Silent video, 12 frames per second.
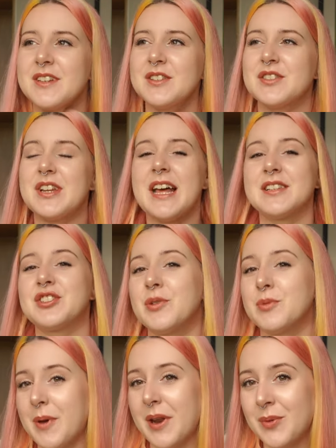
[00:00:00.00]
So last
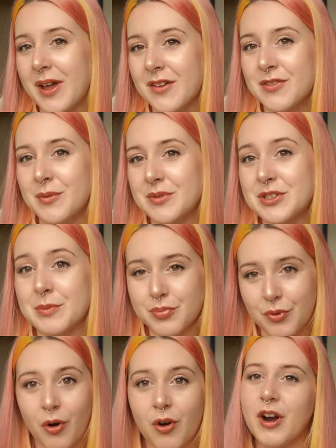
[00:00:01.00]
year we went away to
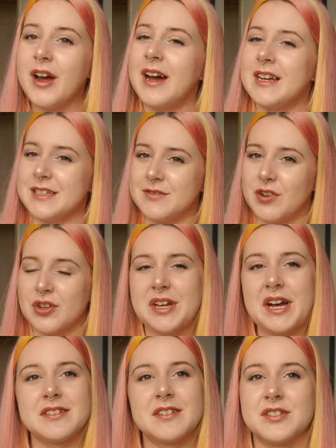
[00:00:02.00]
Brora. I did vlog
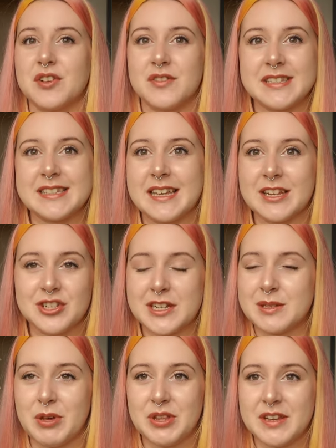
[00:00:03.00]
that because obviously
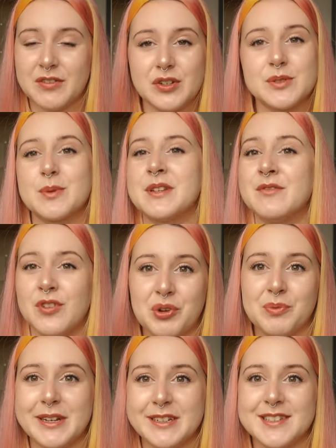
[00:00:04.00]
Jack's birthday falls within
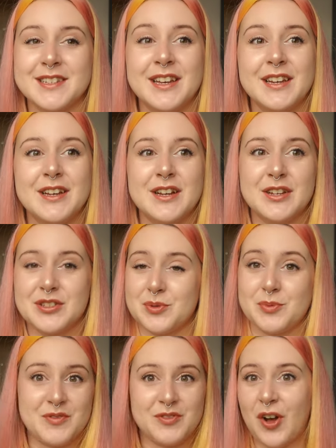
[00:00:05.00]
Vlogmas.
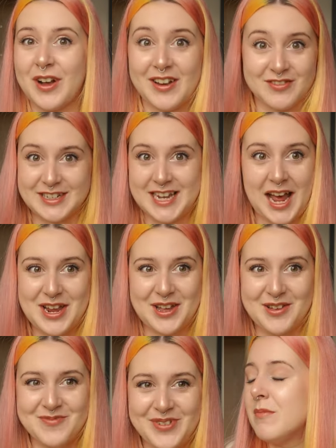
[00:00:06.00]
So we vlog every
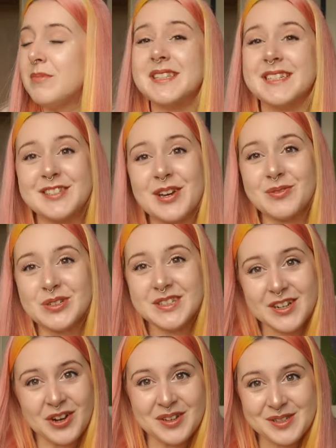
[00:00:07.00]
time. But this year we're in the
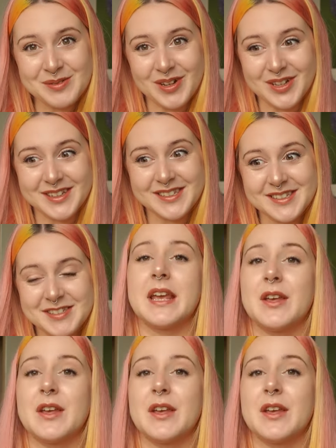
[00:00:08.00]
Cotswolds.